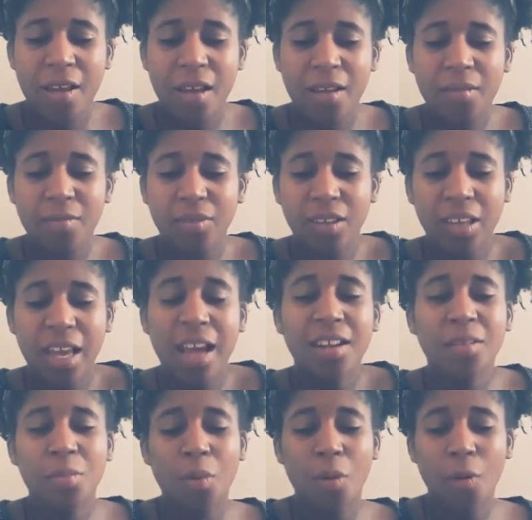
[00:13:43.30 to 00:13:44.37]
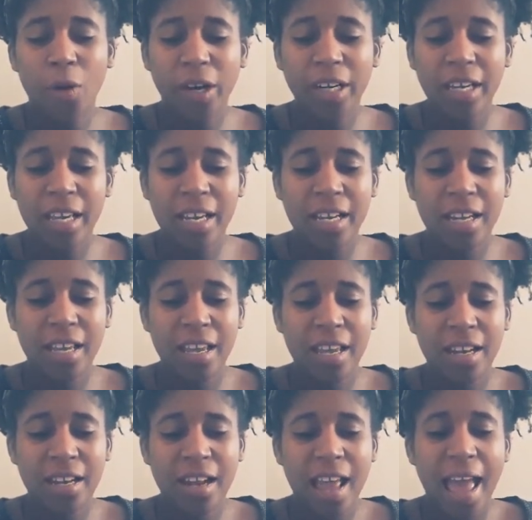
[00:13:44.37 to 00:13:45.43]
Feeling unimportant
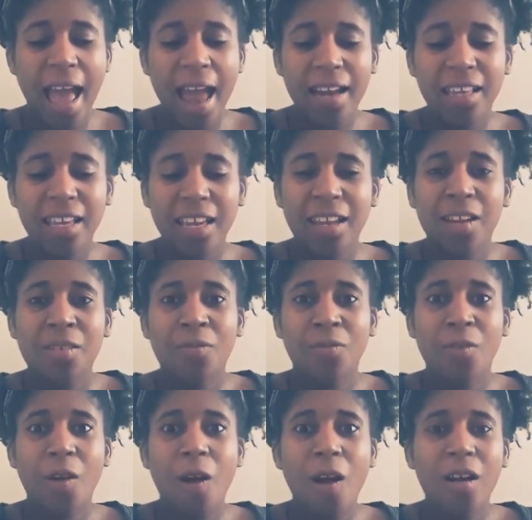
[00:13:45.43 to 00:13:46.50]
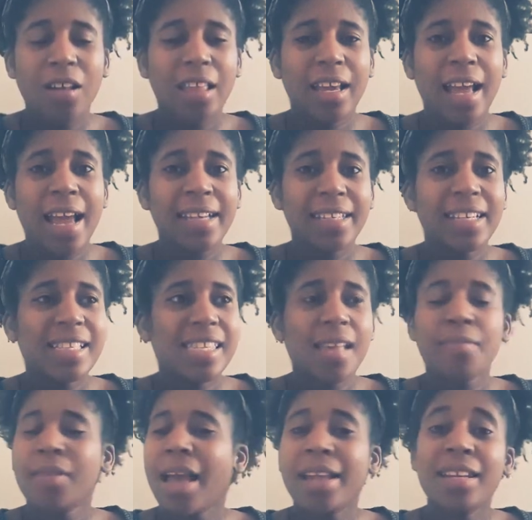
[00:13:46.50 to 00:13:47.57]
and inadequate and wrong, like I did
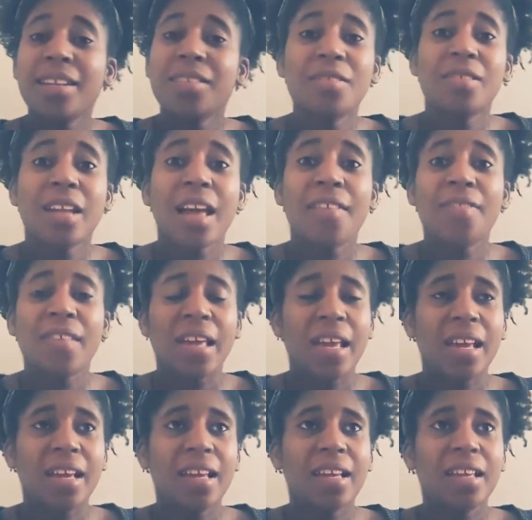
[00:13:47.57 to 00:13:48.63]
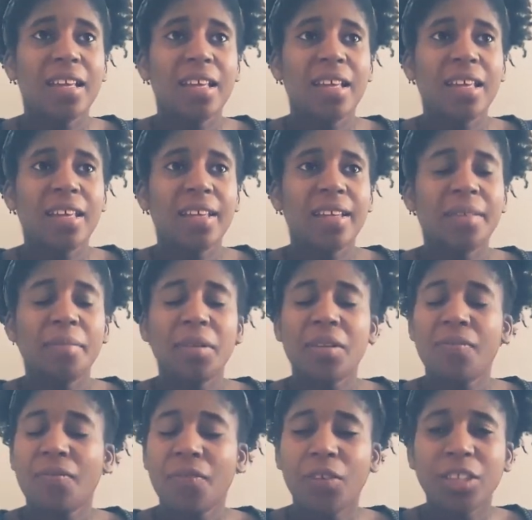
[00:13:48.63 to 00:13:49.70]
something. I didn't do nothing. But
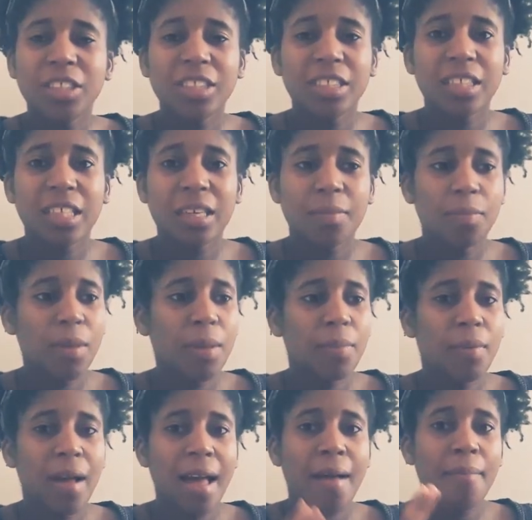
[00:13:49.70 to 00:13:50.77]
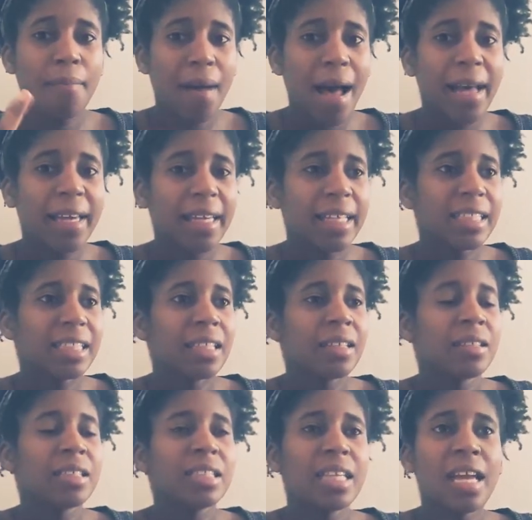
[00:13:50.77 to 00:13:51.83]
unfortunately, people have bias and
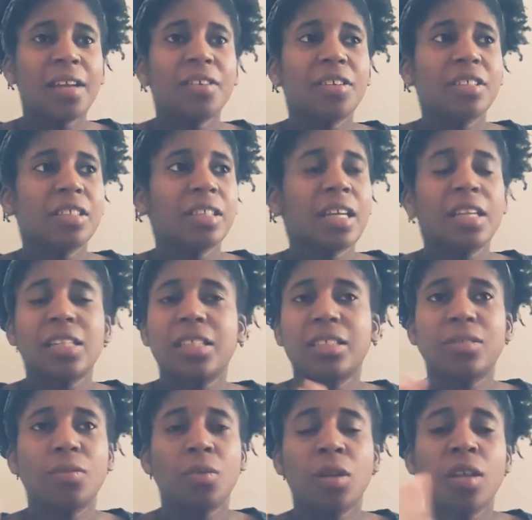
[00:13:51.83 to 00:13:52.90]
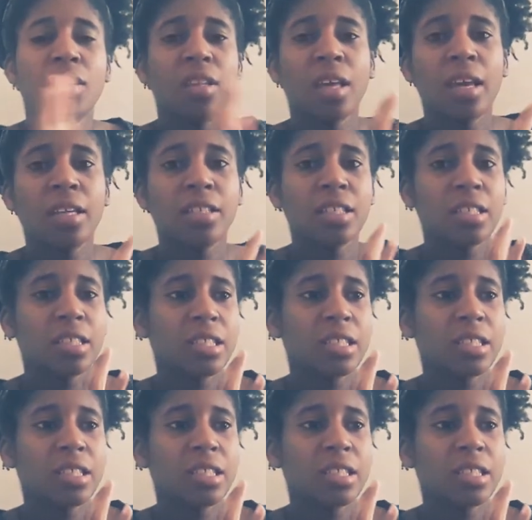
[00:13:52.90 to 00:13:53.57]
standards, and they just